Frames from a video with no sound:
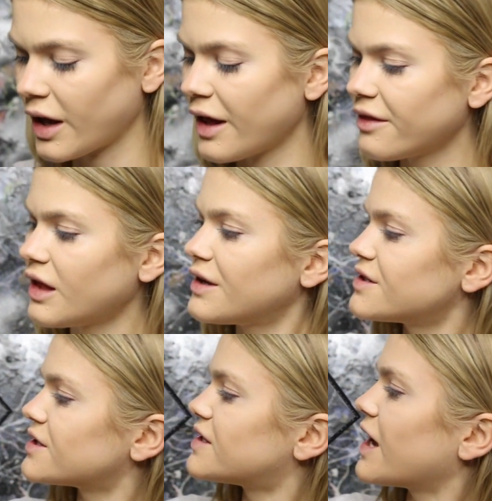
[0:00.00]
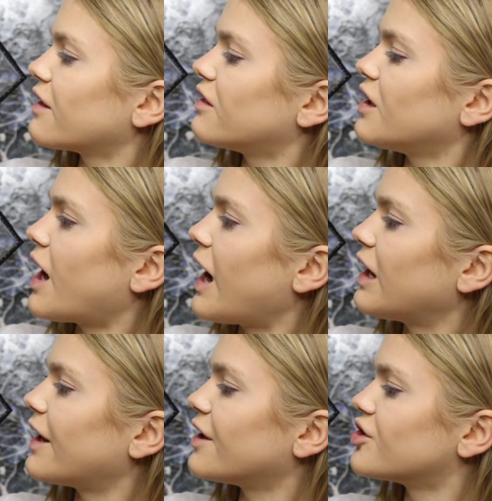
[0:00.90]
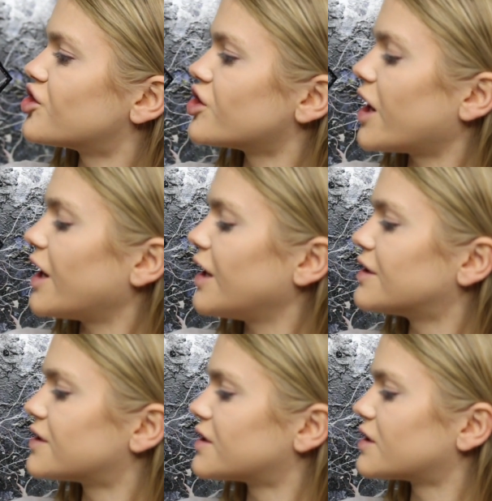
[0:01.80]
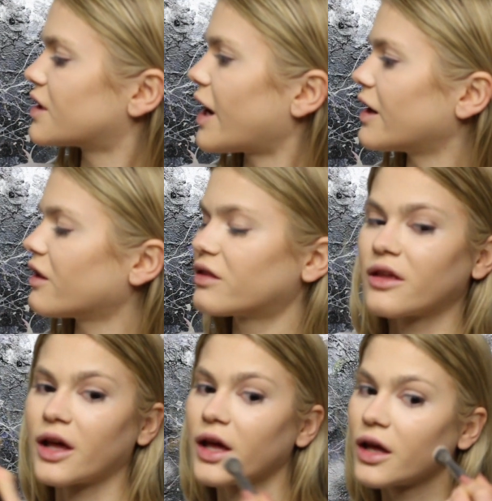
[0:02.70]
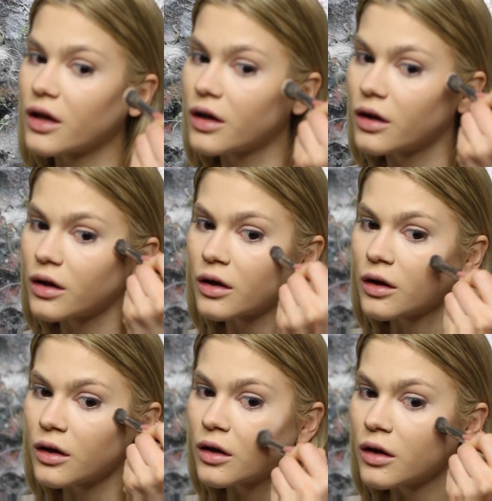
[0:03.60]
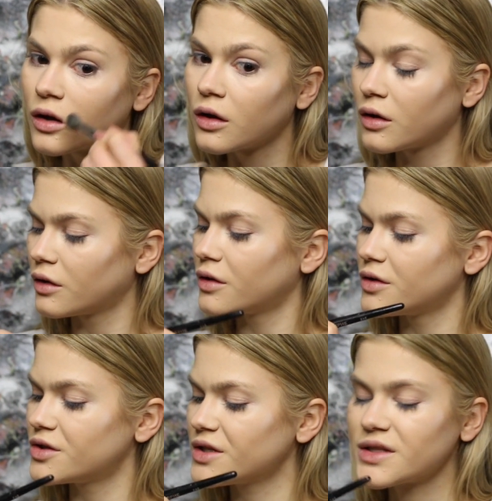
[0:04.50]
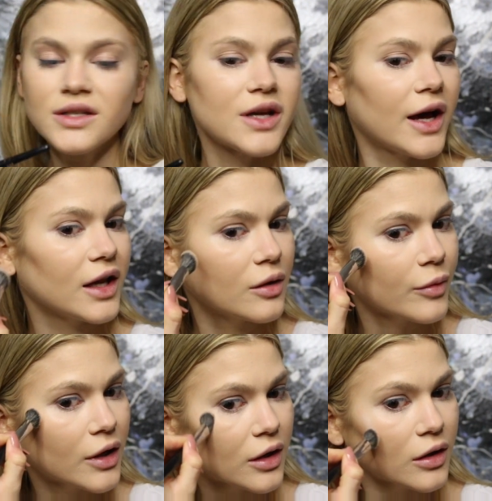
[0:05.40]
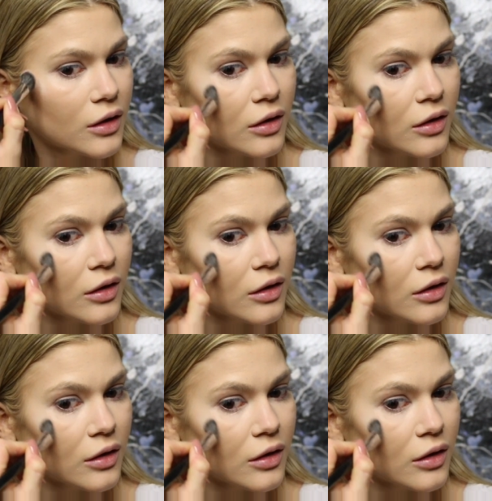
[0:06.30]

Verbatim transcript: And then let's just take the highlighting shades kind of thing. Just a tiny bit